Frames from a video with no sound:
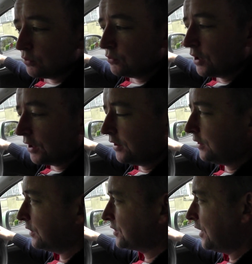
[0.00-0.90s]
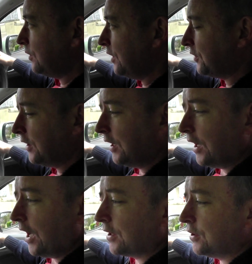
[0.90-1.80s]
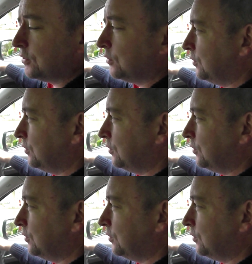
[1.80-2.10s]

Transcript: do not need to accelerate, and you do